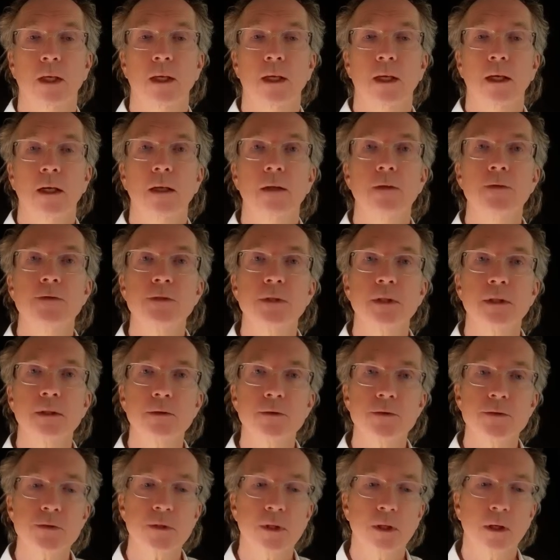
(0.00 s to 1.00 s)
And it's
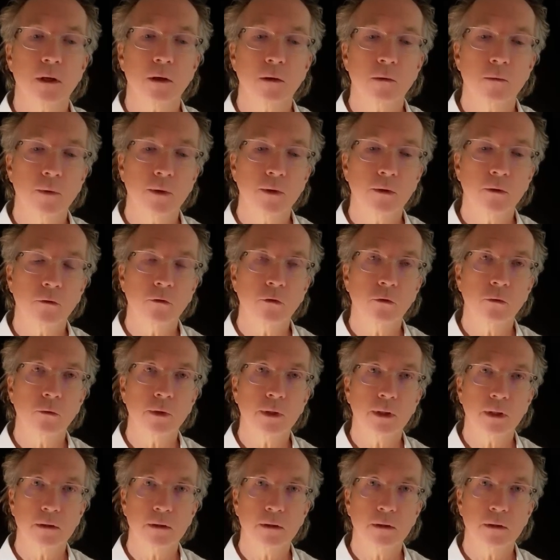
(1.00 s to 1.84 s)
interesting when you do an